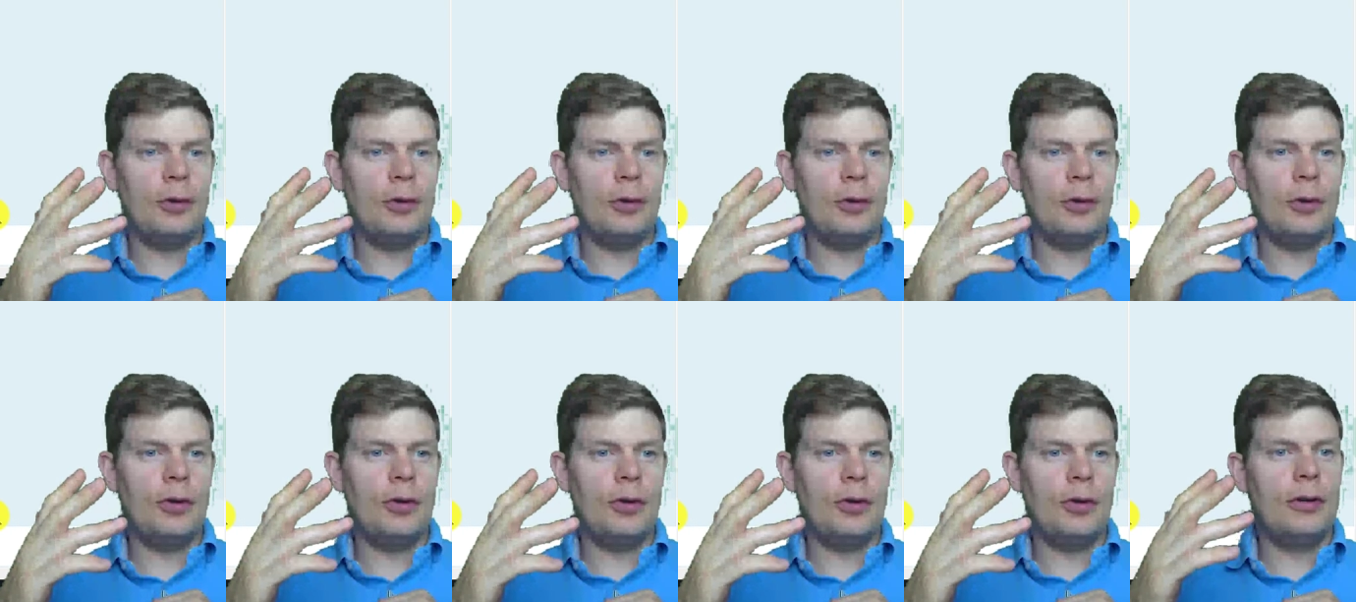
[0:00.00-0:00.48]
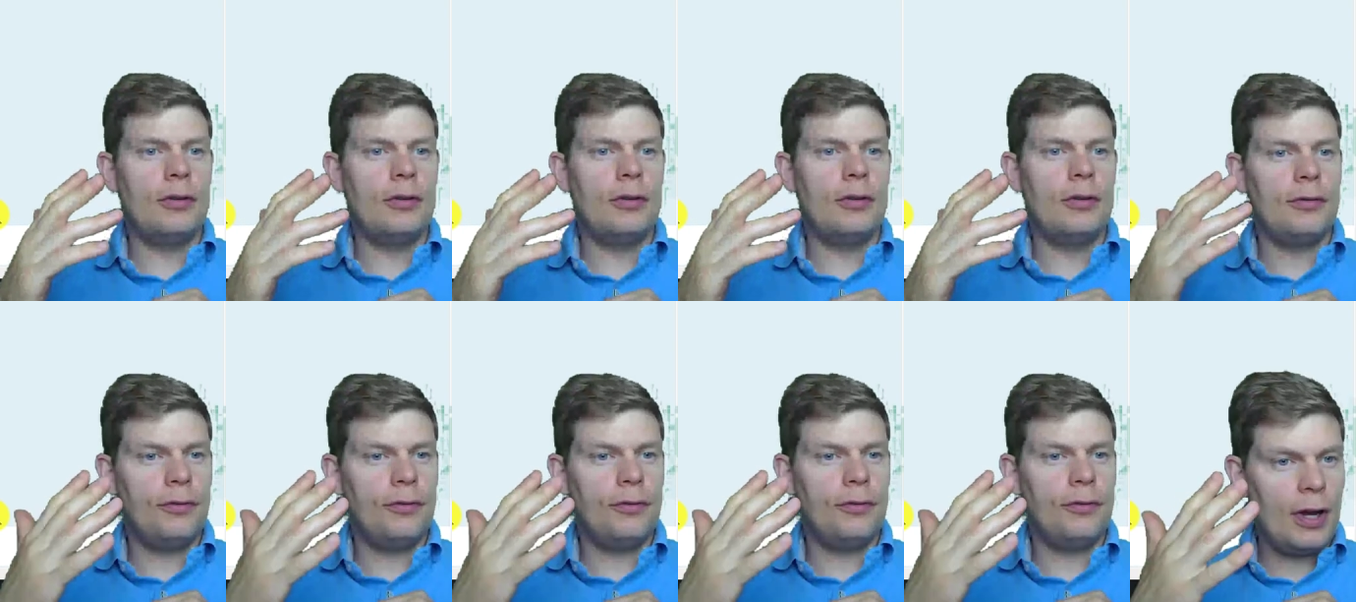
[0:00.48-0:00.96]
4,
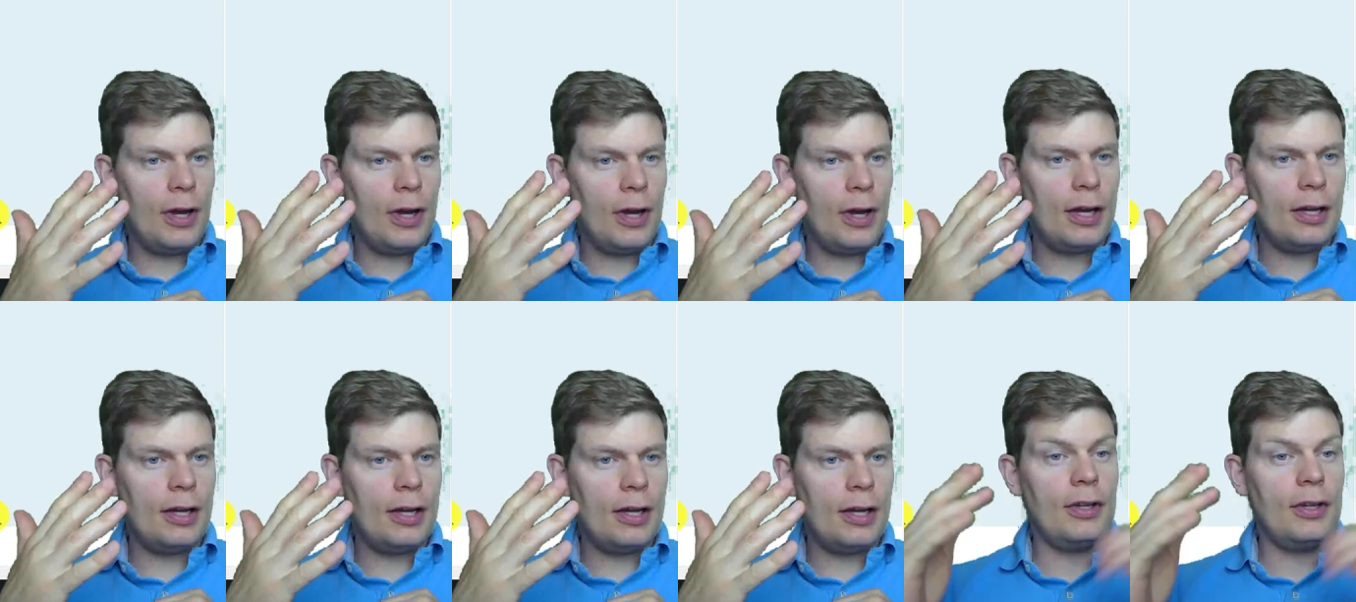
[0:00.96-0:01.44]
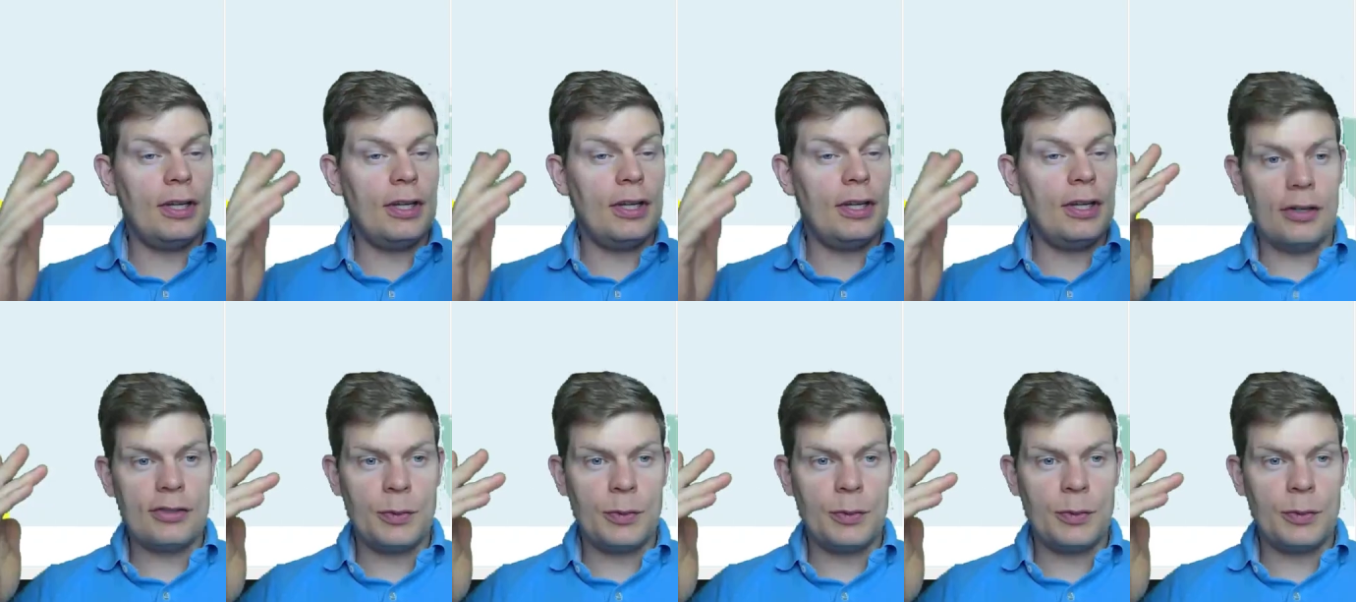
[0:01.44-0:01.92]
5, and
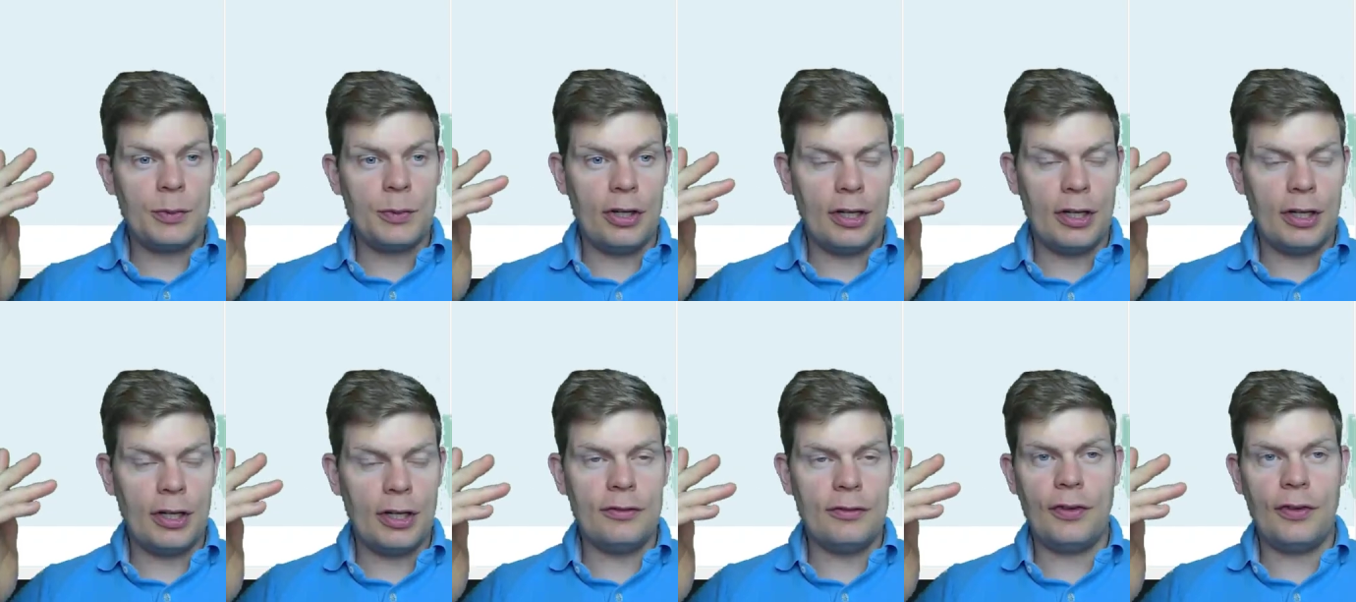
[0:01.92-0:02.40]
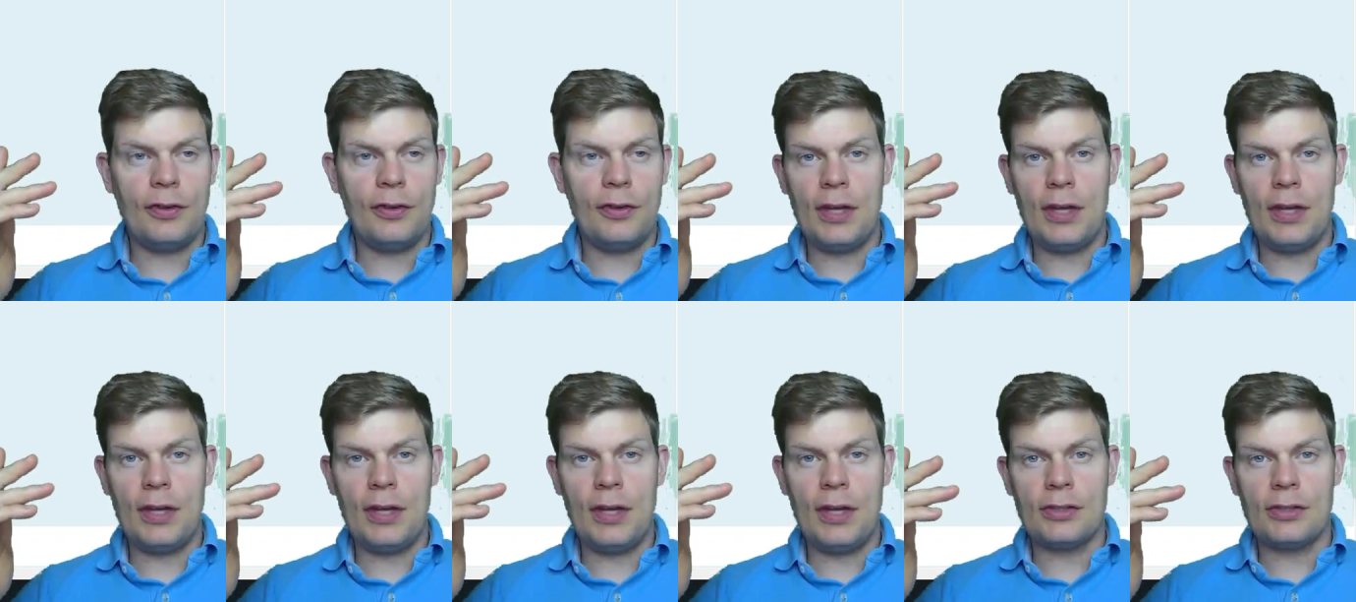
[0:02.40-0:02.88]
now it's beyond
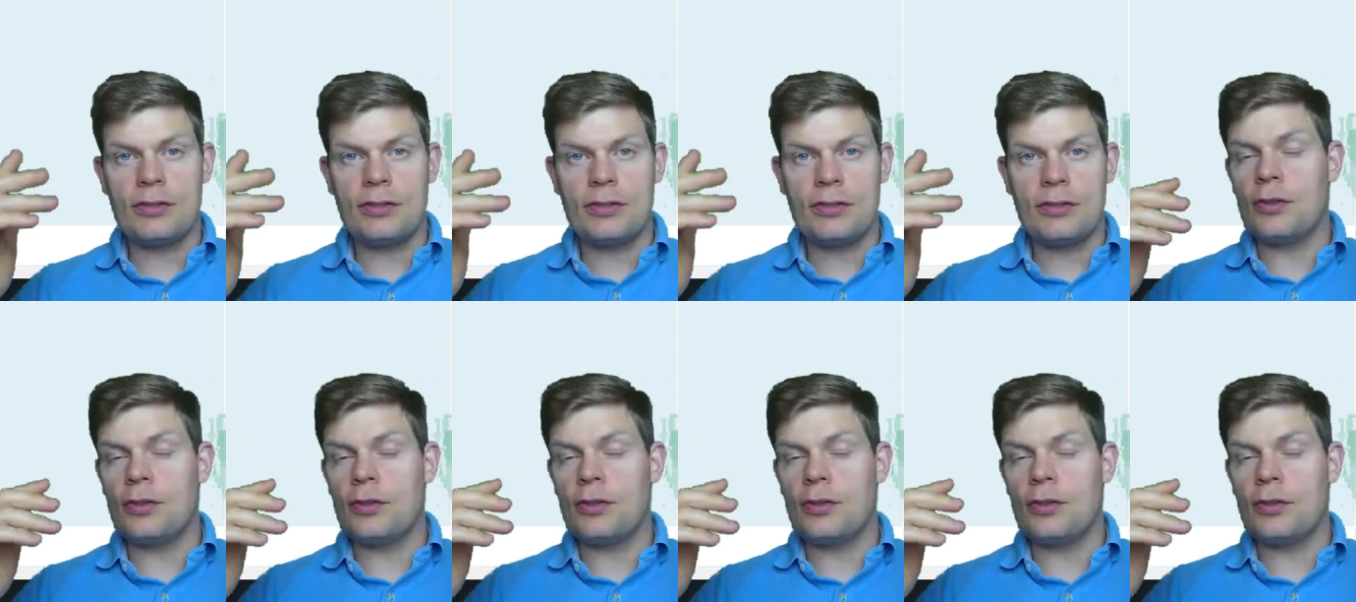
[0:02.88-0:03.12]
5,000.